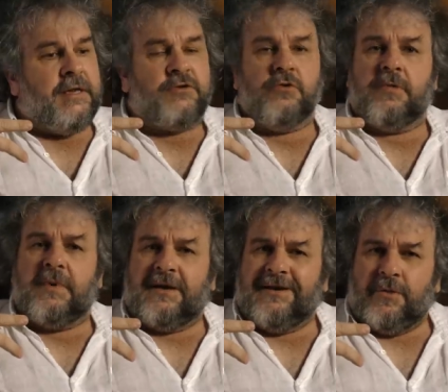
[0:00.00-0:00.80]
they talk
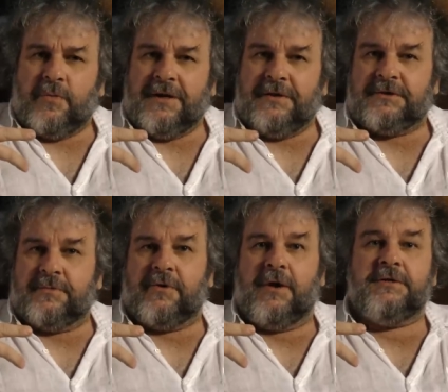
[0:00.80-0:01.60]
about it in a way that's
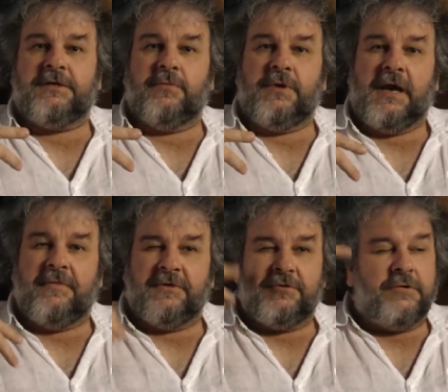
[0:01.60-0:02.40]
surprising. We
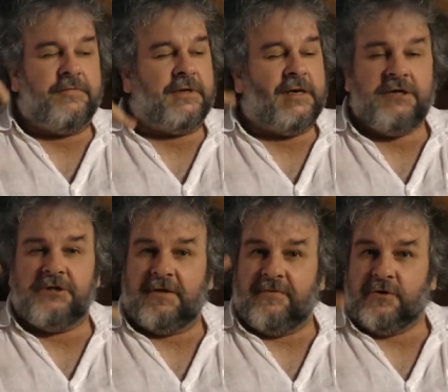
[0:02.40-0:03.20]
have a sort of a
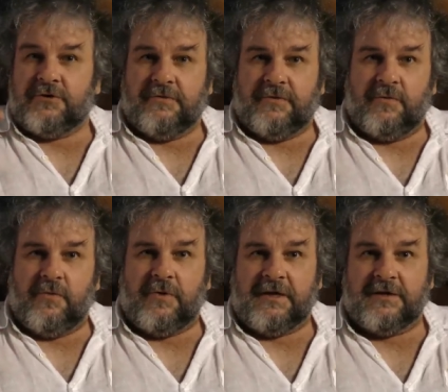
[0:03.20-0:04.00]
cliched version of the
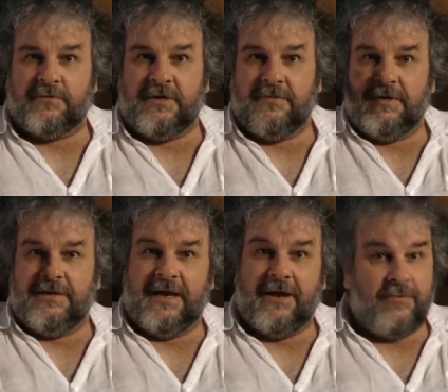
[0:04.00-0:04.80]
war, I guess. We,
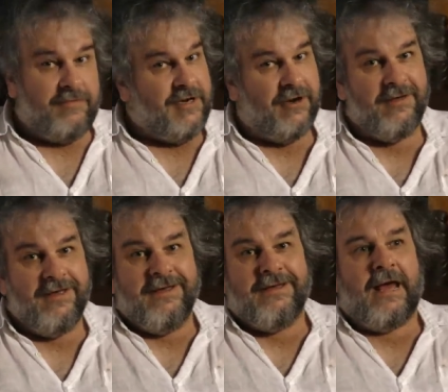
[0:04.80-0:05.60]
we now,
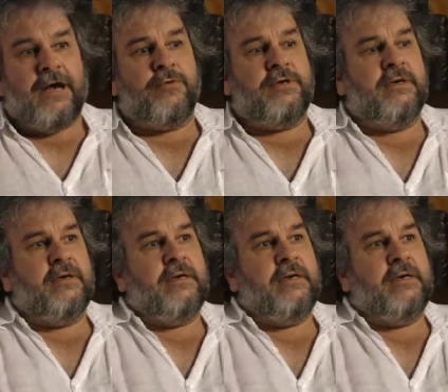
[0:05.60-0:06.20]
100